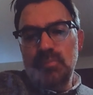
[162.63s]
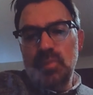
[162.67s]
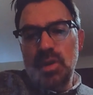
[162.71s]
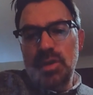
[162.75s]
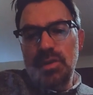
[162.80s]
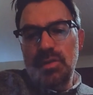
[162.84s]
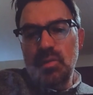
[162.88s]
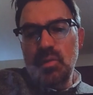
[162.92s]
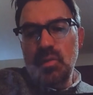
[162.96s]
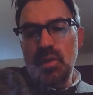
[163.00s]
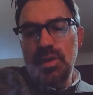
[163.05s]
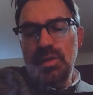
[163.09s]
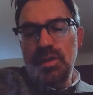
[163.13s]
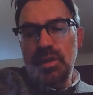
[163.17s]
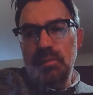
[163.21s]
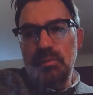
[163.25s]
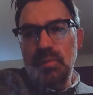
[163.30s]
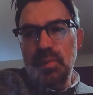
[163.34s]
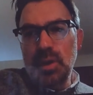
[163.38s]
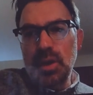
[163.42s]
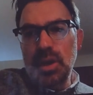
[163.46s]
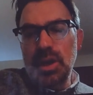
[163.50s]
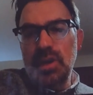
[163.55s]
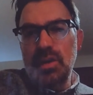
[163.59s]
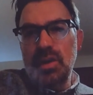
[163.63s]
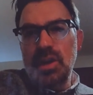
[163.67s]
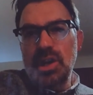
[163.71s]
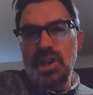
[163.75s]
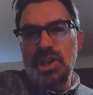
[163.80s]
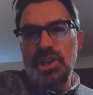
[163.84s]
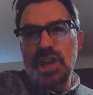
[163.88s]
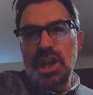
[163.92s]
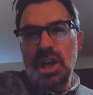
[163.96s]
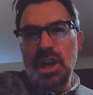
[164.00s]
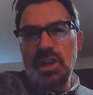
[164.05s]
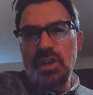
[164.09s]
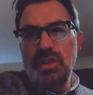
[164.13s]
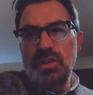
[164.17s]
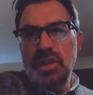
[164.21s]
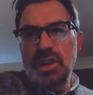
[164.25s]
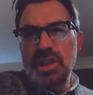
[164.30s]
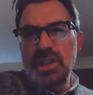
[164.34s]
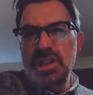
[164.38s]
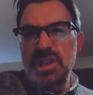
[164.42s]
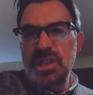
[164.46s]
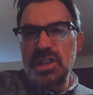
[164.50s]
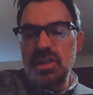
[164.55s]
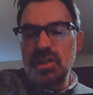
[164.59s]
With a bullet or a shell, you
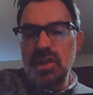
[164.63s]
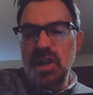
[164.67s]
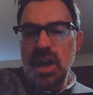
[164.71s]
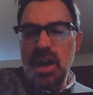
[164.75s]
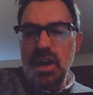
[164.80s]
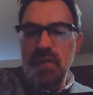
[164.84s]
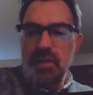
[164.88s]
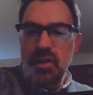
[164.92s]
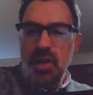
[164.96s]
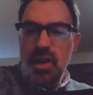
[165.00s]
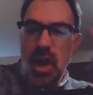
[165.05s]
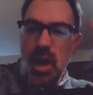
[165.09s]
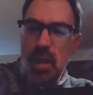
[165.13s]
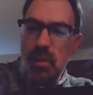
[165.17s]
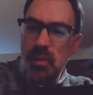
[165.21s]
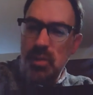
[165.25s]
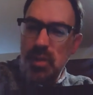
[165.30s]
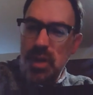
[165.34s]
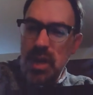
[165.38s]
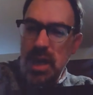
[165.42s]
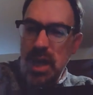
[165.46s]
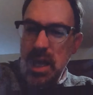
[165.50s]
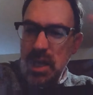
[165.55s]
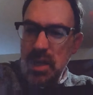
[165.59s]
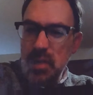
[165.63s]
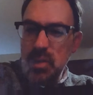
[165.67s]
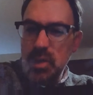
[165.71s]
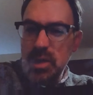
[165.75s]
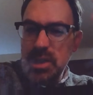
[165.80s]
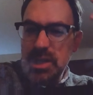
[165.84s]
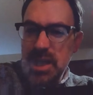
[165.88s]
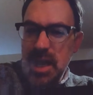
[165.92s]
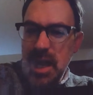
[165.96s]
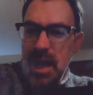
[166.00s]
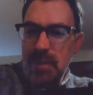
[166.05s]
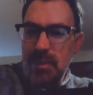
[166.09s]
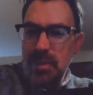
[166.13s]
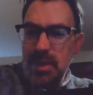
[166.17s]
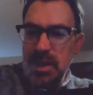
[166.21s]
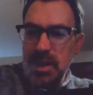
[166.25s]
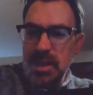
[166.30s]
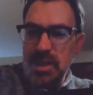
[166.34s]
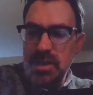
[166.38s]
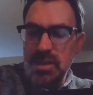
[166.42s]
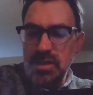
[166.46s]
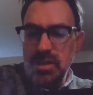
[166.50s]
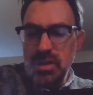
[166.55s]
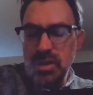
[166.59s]
can still kind of comprehend what's
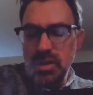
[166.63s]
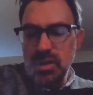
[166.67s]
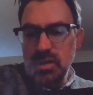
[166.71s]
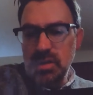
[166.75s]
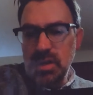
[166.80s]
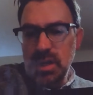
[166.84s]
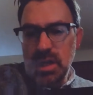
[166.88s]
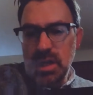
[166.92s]
happening to you.